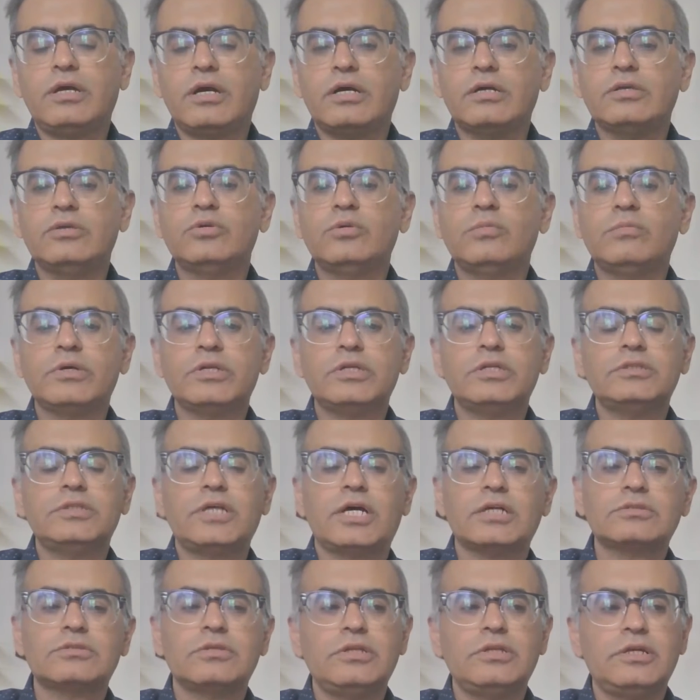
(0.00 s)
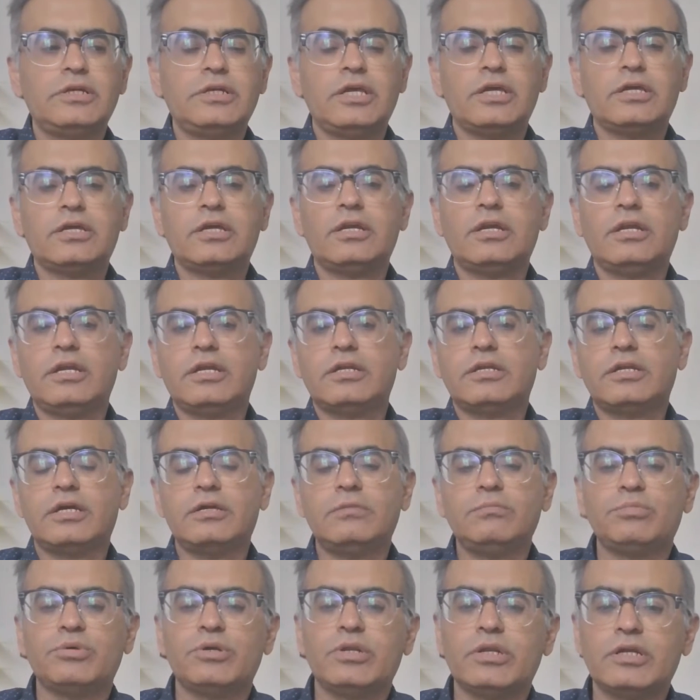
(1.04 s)
a human is actually taking data
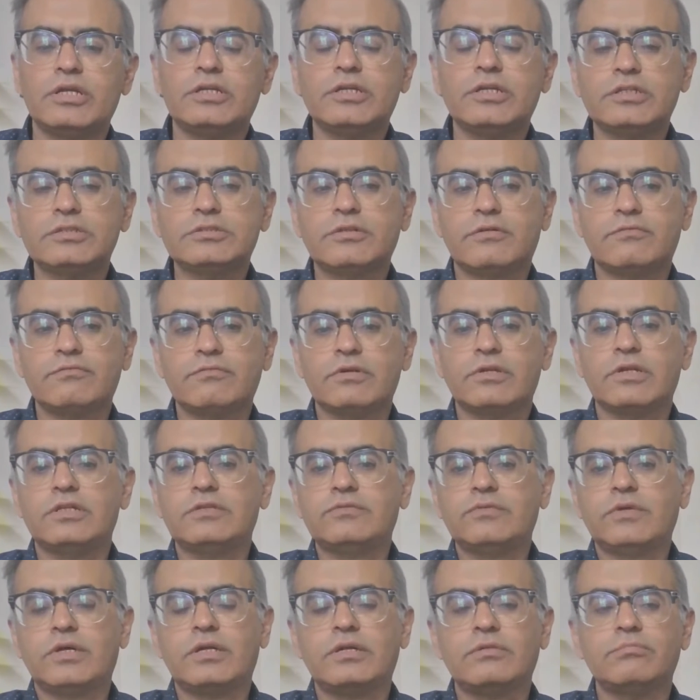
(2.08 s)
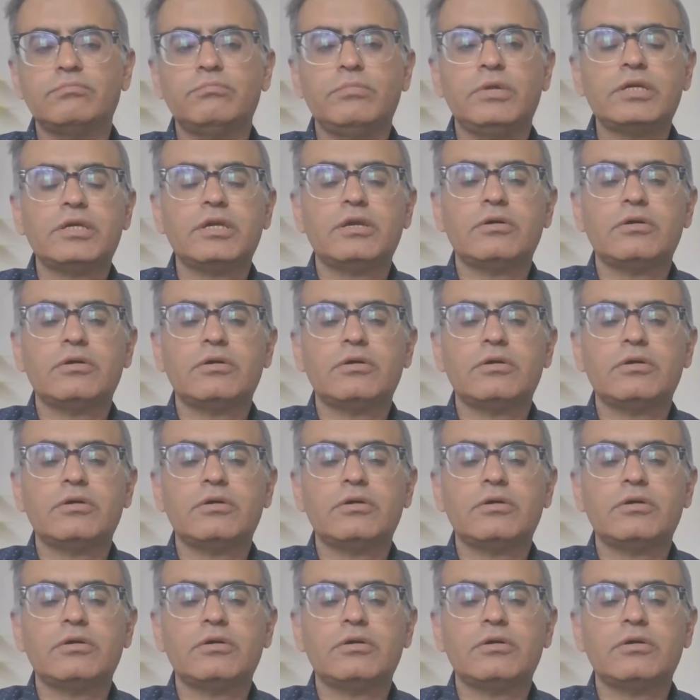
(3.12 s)
and putting it in somewhere else. You are making